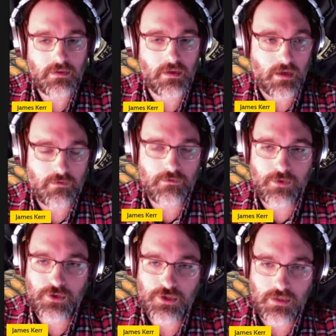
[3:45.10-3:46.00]
uh,
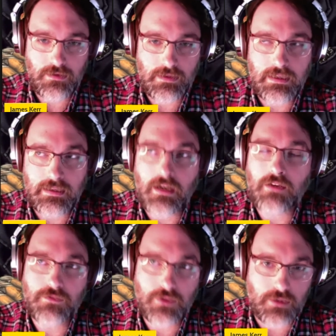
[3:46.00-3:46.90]
version like
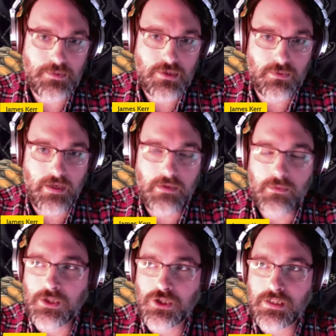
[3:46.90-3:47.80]
of GURPS mm-hmm. right
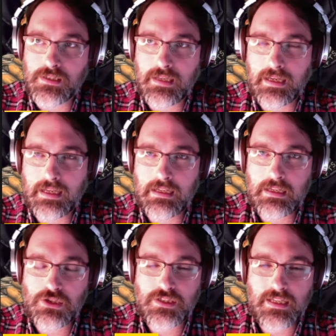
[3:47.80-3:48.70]
which is uh, and
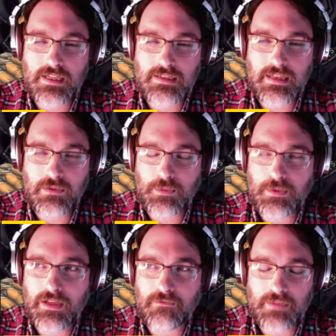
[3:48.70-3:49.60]
and she says that they were
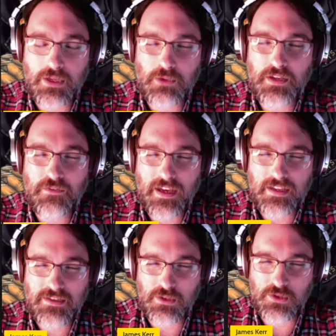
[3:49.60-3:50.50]
pretty they were pretty
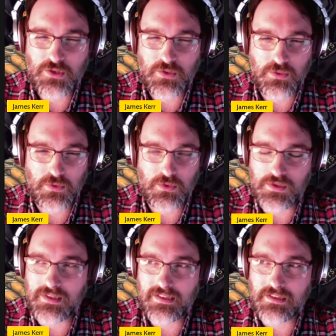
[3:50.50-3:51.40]
fast and loose with the rules
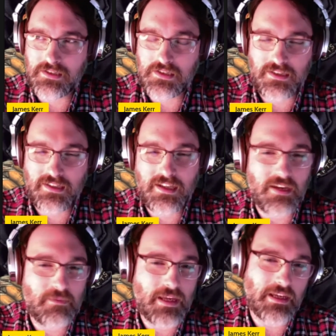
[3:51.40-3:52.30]
because they all just started kind
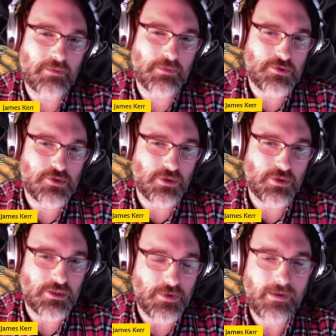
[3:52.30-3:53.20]
of making up their own
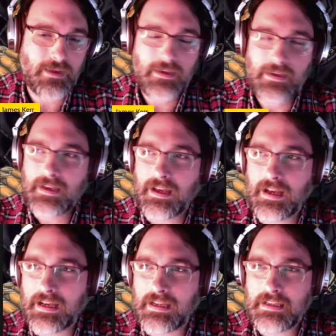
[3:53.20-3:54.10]
stories right? Uh,
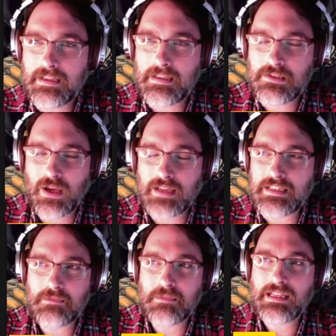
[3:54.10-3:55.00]
right so i
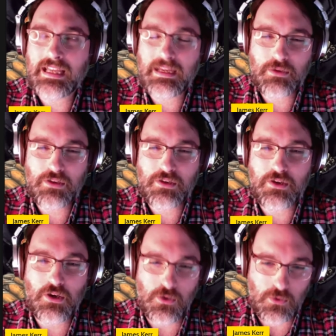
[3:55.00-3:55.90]
didn't play with her
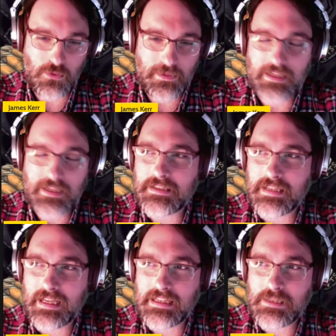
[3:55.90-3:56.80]
no because
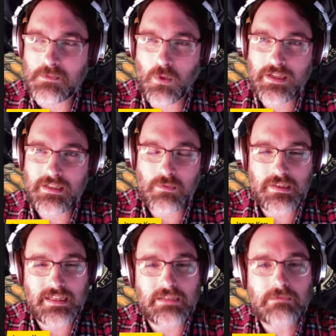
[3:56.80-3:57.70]
at this point it was
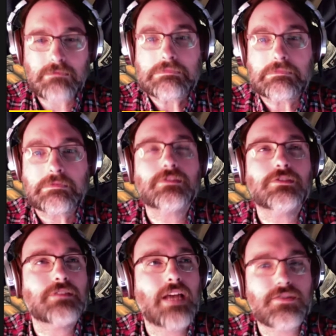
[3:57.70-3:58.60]
like
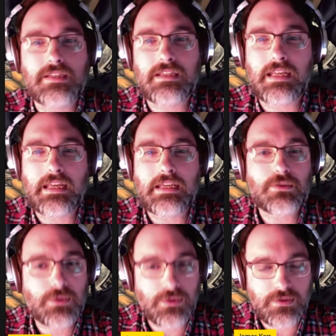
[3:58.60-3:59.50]
2008 or